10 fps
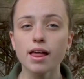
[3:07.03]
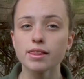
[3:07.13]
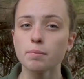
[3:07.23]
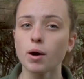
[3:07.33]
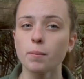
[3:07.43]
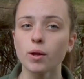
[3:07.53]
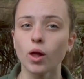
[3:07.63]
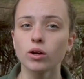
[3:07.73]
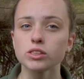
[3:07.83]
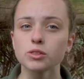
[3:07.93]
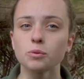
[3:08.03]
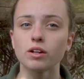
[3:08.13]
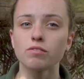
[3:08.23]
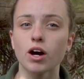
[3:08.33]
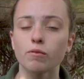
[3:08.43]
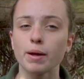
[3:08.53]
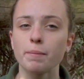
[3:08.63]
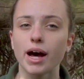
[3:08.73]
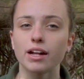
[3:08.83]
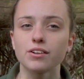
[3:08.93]
then pop along to one of our red
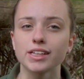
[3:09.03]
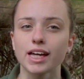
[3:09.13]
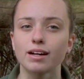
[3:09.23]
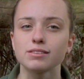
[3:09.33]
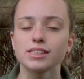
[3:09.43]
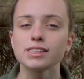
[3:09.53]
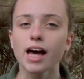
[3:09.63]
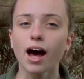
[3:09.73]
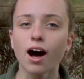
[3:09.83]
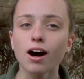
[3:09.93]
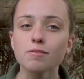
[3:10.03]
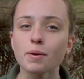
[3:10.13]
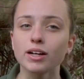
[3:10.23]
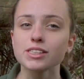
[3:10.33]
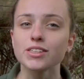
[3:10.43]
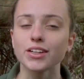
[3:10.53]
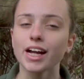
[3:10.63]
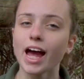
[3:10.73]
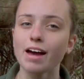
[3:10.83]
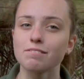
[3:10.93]
panda encounters at
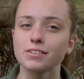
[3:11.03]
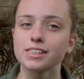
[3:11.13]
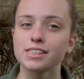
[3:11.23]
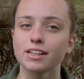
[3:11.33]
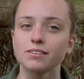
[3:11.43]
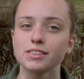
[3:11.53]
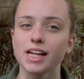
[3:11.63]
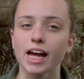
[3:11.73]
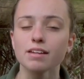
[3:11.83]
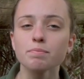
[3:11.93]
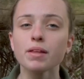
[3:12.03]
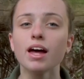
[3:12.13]
3:30 every single day,